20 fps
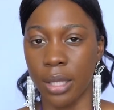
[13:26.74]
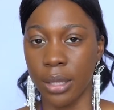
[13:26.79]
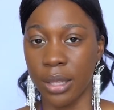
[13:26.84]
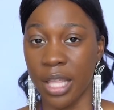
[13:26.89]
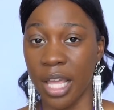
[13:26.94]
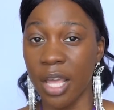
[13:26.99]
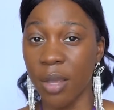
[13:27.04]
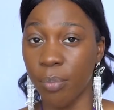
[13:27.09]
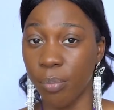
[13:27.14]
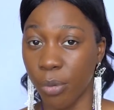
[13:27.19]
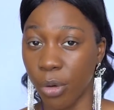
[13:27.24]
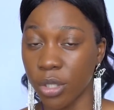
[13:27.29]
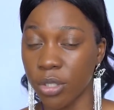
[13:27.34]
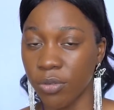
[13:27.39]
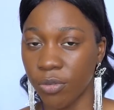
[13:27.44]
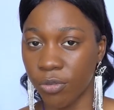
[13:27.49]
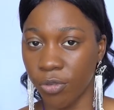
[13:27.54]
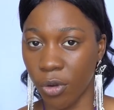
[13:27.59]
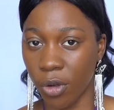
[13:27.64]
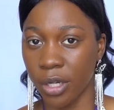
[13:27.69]
They both
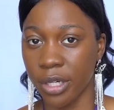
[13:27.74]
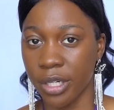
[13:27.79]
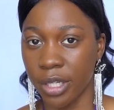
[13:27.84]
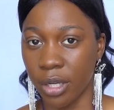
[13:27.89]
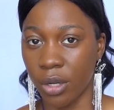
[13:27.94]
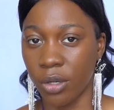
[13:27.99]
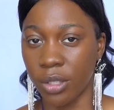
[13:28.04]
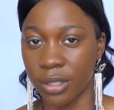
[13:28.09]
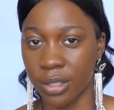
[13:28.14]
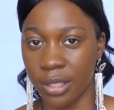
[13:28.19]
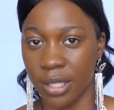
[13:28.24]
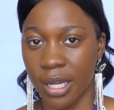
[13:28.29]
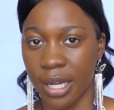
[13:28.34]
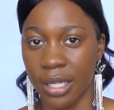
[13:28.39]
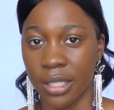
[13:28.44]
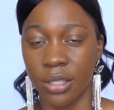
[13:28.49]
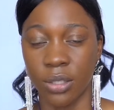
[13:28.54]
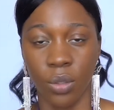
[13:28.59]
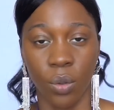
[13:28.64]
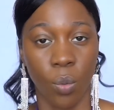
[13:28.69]
fall
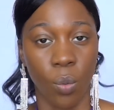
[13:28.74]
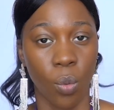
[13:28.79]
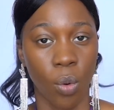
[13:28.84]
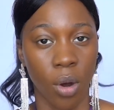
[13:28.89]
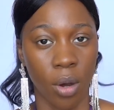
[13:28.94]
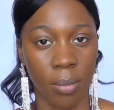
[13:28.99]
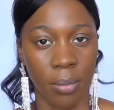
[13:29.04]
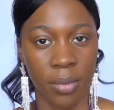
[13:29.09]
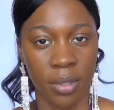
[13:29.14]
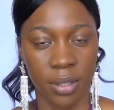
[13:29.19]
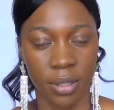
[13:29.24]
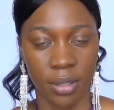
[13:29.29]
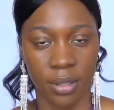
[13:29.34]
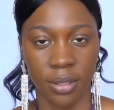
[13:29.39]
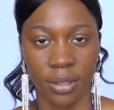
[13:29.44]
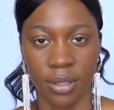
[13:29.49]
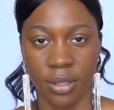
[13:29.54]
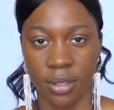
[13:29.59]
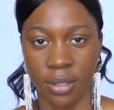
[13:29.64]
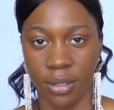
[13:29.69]
under warm
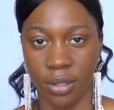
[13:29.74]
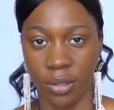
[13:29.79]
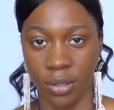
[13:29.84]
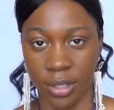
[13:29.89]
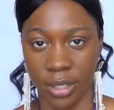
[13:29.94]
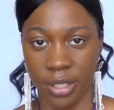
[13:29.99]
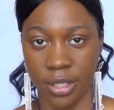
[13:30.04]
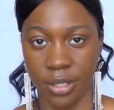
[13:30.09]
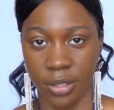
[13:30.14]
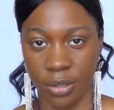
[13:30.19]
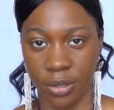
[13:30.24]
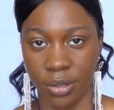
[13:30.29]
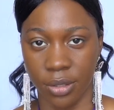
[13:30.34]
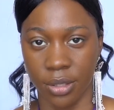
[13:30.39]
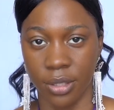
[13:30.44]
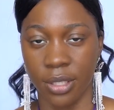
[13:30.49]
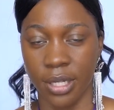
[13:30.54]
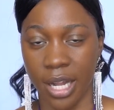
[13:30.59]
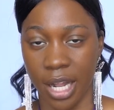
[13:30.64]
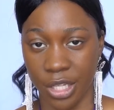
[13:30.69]

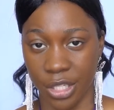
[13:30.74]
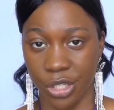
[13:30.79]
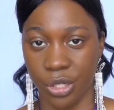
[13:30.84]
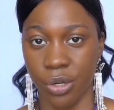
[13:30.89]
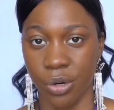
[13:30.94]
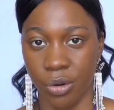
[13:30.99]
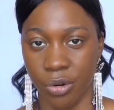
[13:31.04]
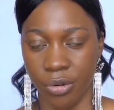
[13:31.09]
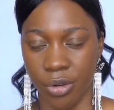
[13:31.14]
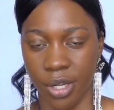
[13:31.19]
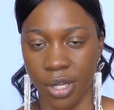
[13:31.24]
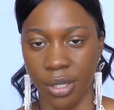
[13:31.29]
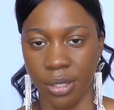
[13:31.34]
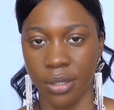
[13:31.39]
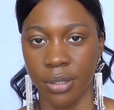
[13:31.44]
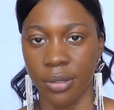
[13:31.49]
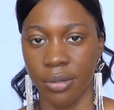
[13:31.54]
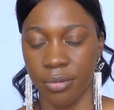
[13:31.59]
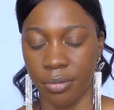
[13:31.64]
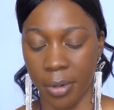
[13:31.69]
undertone category,
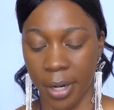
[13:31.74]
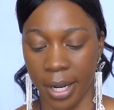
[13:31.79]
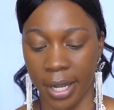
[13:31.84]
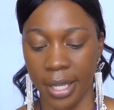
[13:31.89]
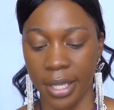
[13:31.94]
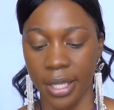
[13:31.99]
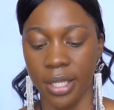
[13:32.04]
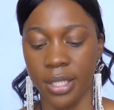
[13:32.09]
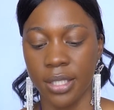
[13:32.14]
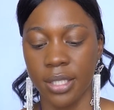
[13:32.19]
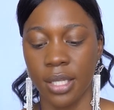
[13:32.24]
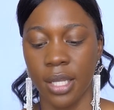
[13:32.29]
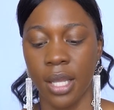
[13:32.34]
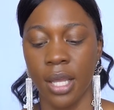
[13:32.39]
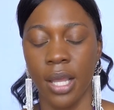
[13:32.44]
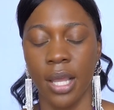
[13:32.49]
right?